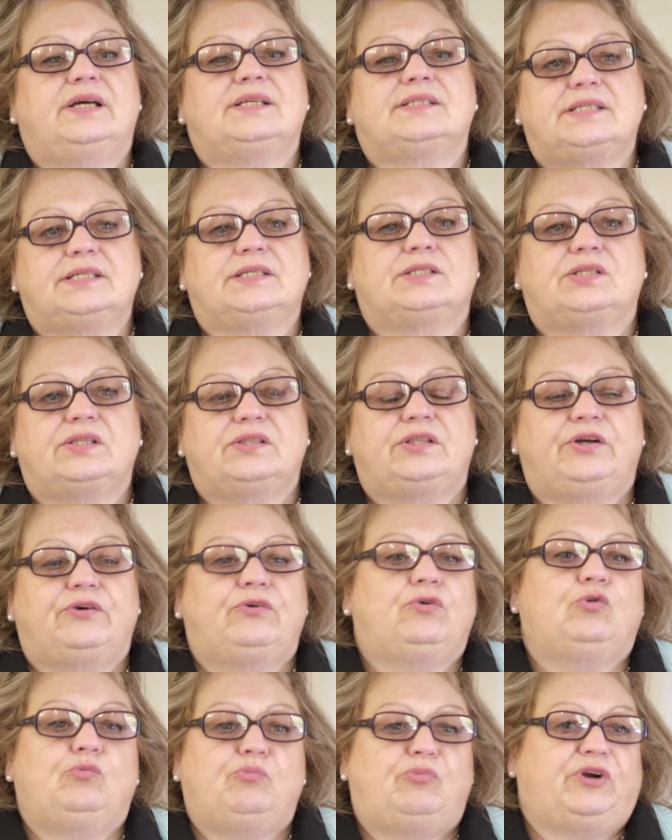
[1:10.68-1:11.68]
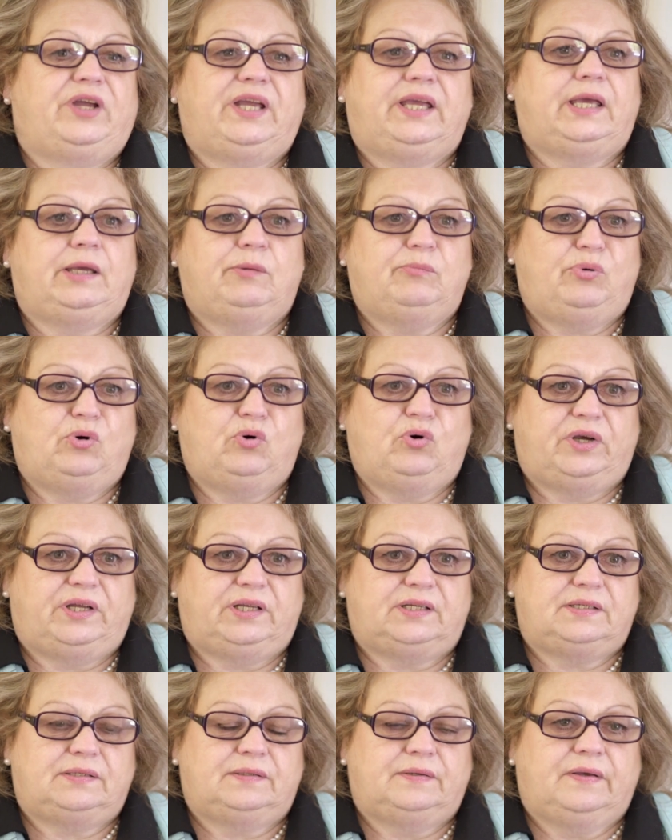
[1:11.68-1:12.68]
has their own breaking
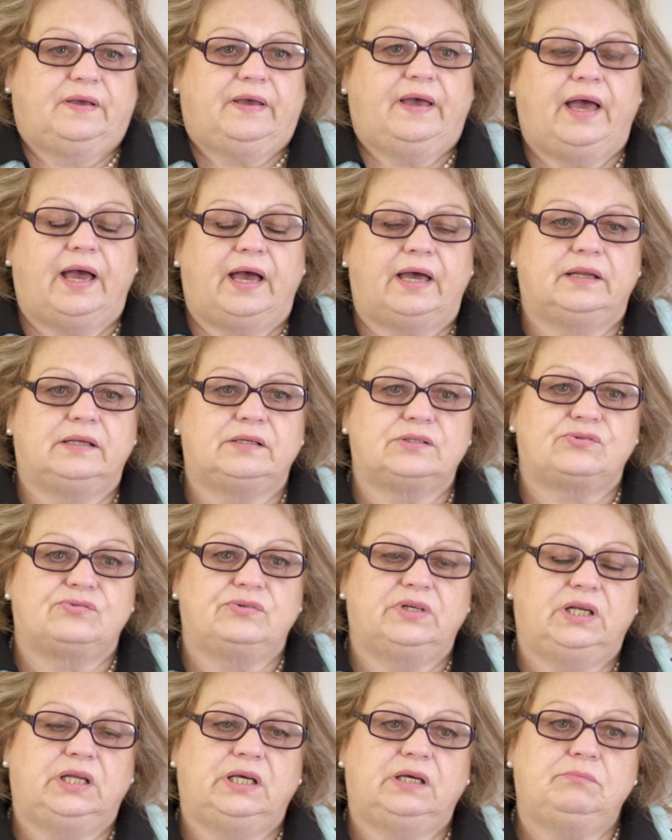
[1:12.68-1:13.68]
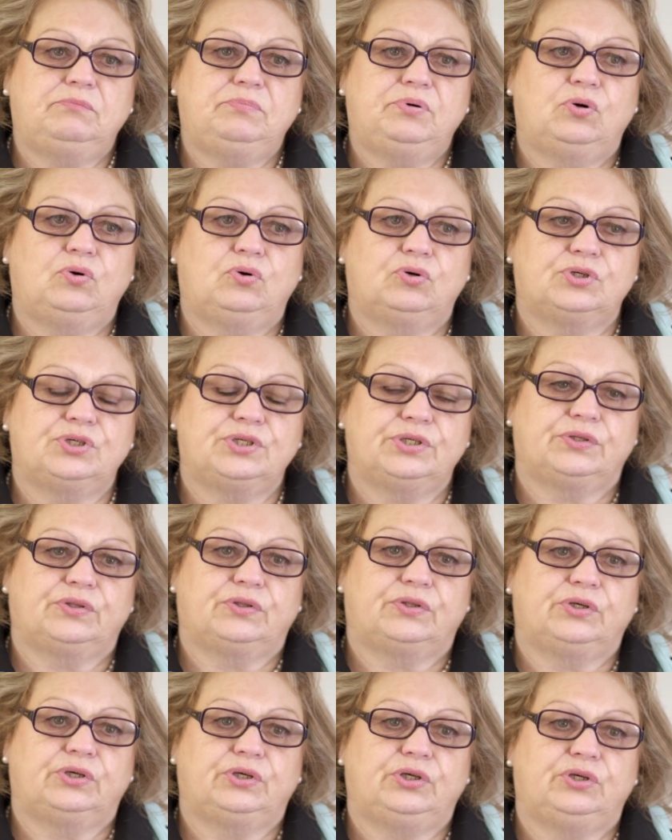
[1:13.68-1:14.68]
point, and it's really
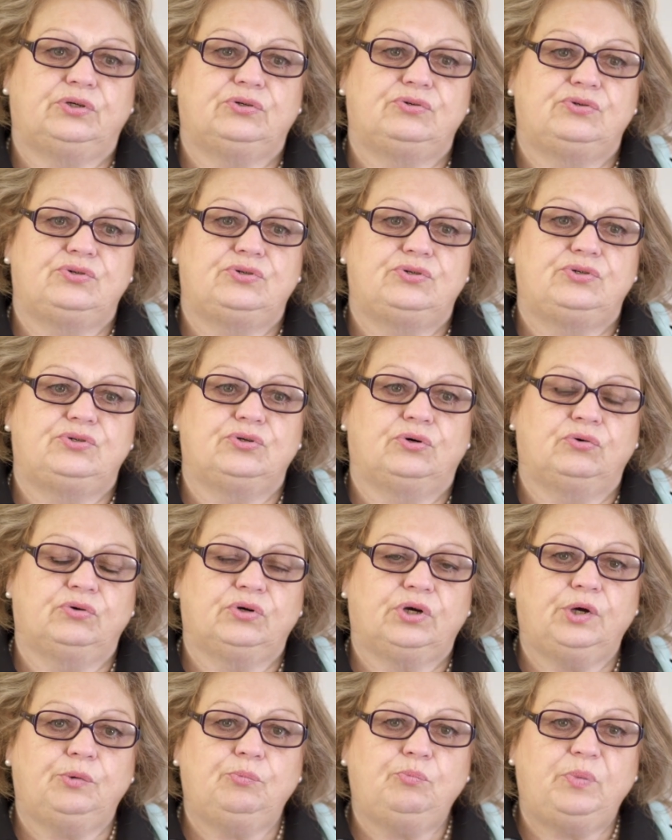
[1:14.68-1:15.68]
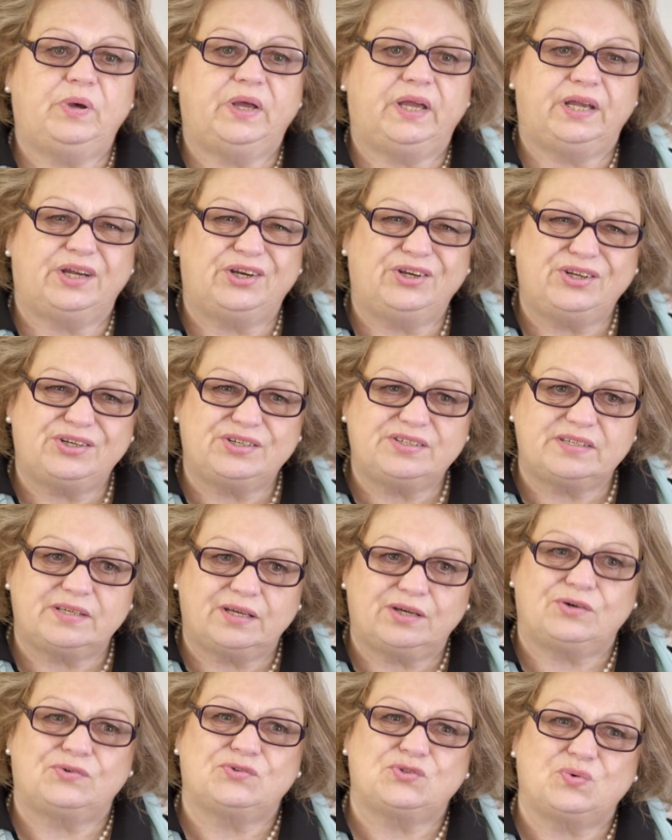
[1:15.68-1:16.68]
important that you don't compare
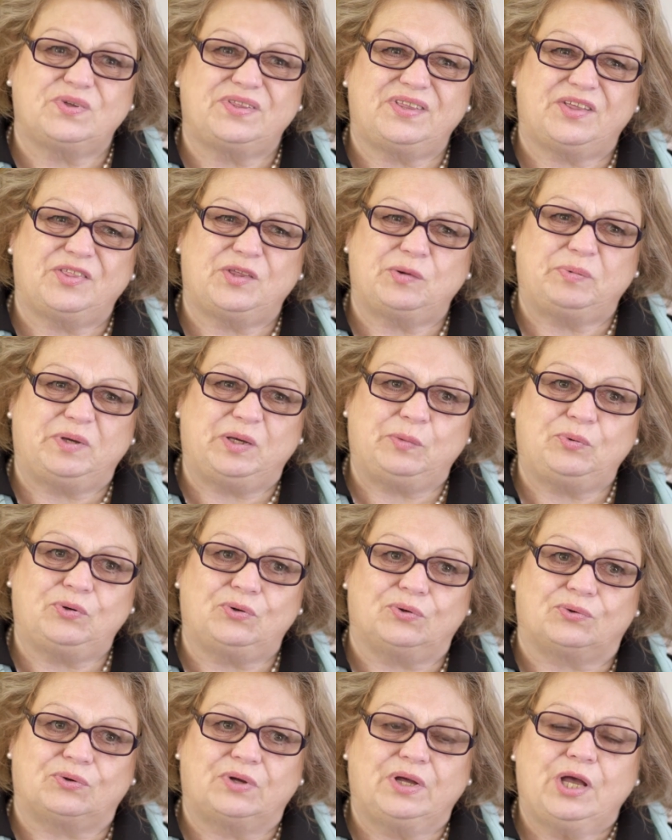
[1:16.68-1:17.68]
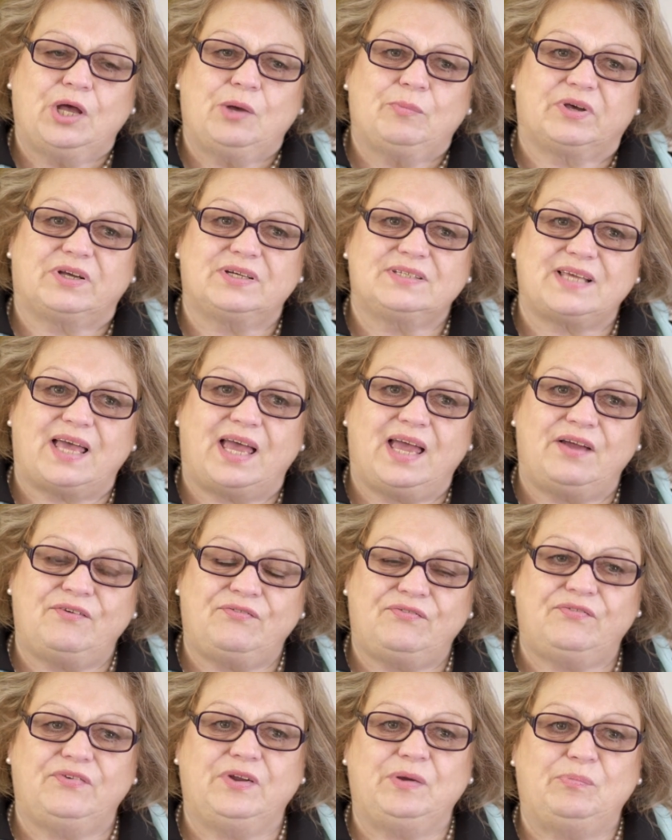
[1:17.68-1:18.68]
yourselves with other people, because
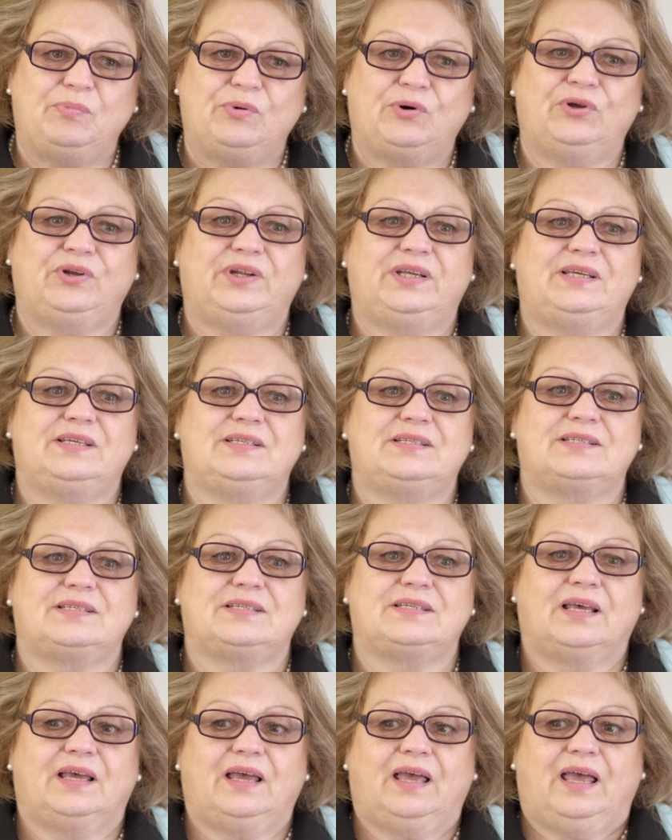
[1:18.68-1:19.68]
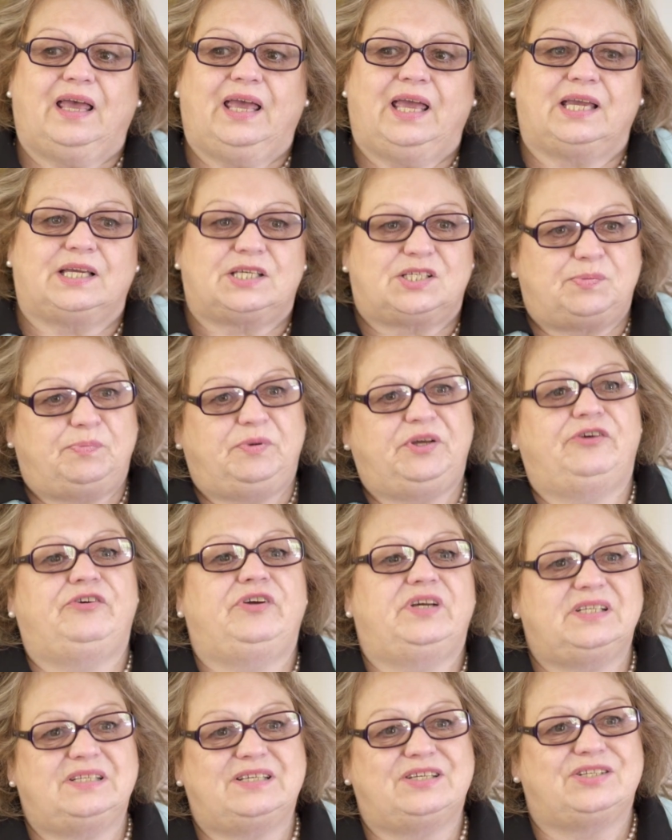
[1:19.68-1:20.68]
everybody's
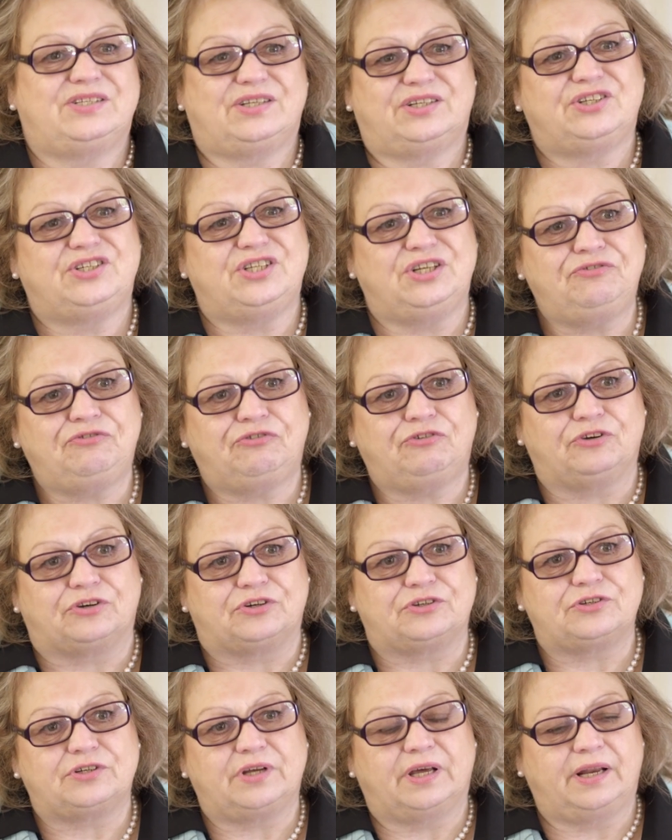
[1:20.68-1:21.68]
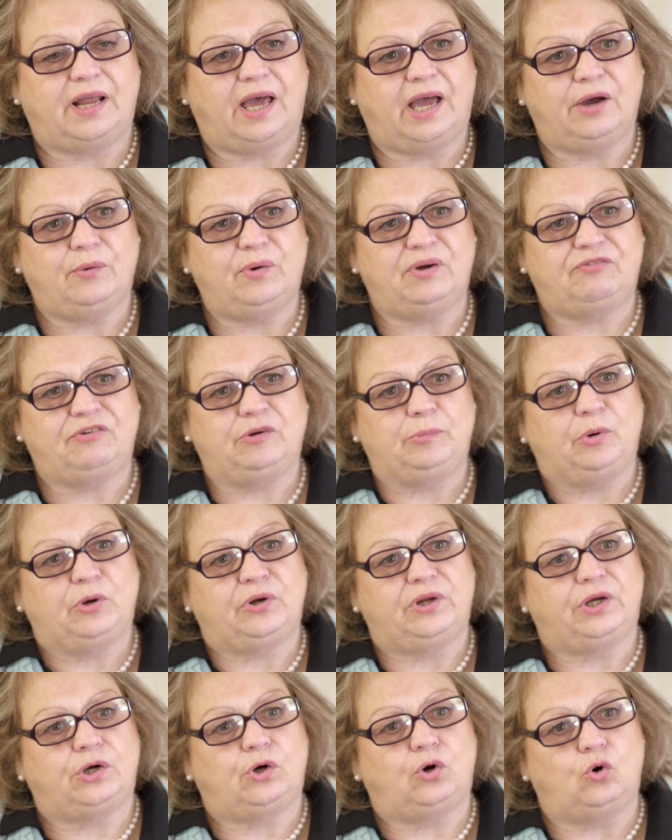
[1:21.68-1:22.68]
experiences are different and how
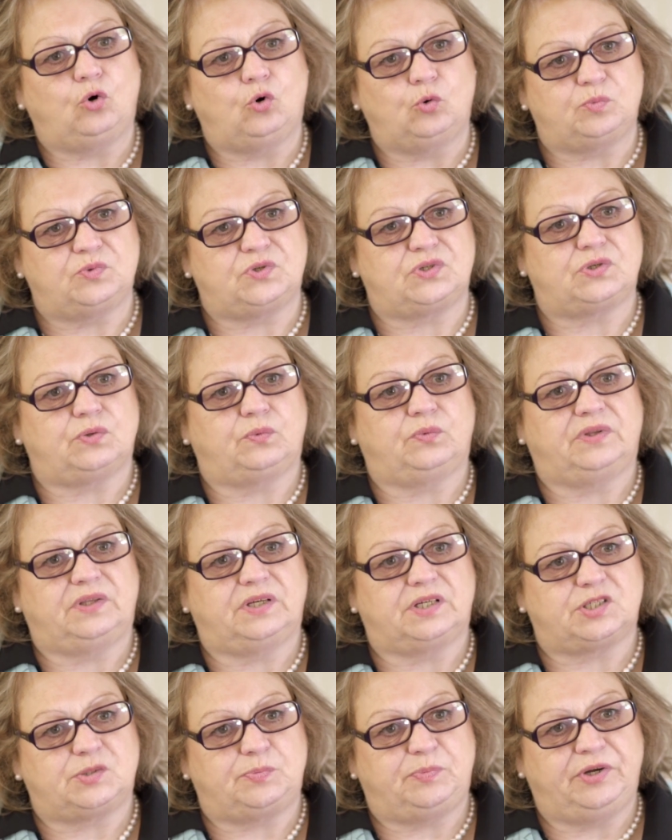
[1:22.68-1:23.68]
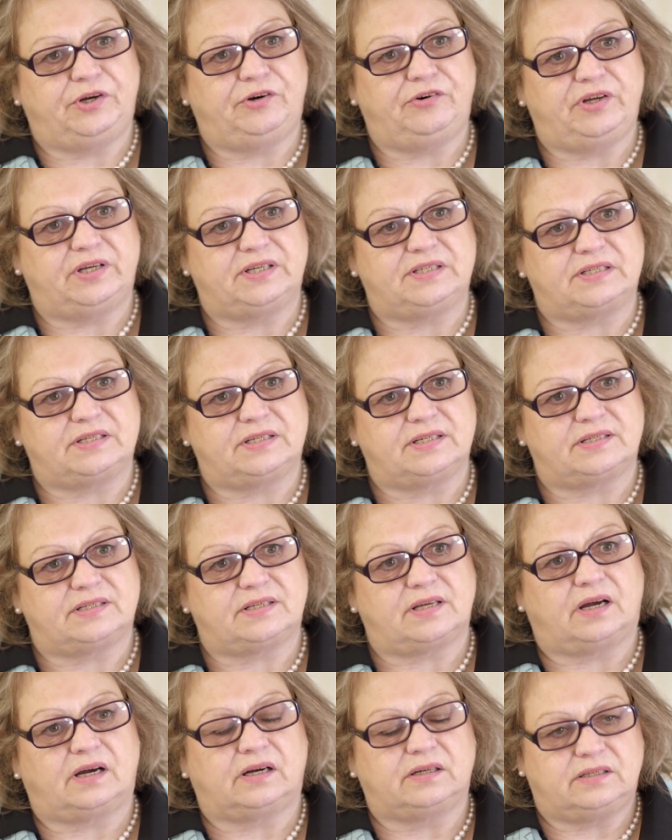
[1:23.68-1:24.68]
everybody copes with
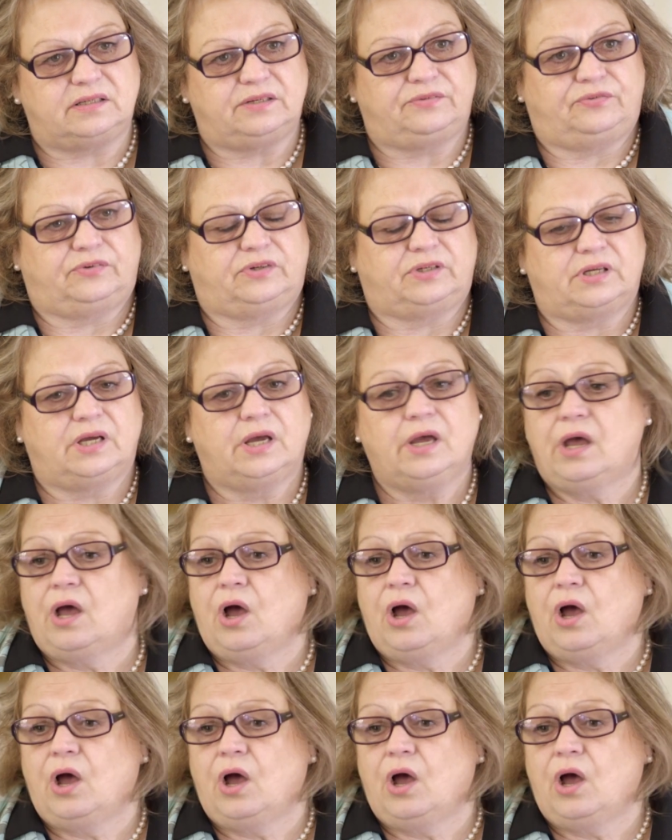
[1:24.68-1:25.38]
experiences are different.